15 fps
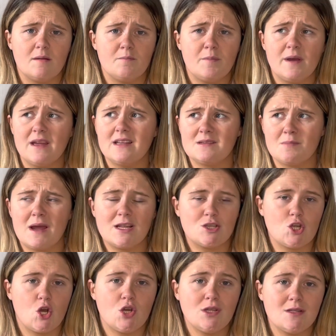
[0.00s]
But it's my
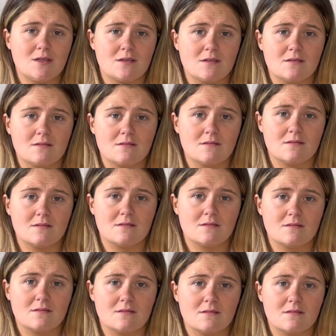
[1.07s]
choice.
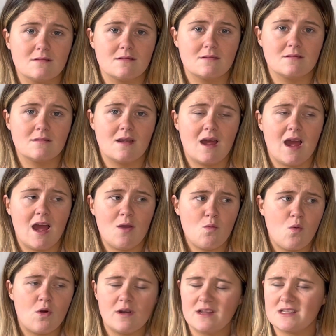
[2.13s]
I
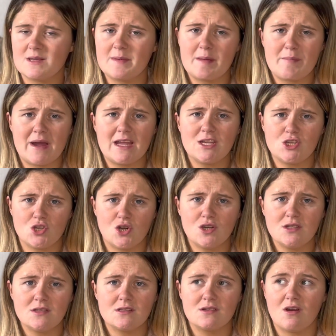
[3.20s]
want it to be my
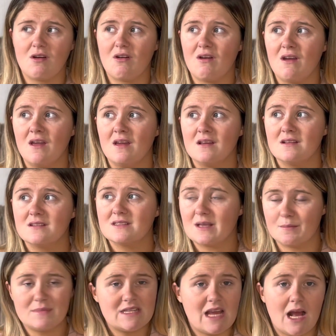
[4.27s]
choice, not
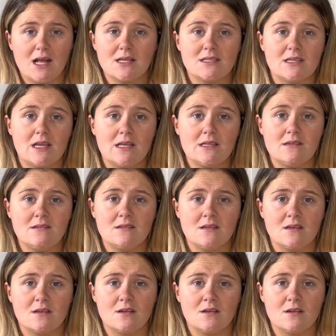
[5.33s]
somebody else's.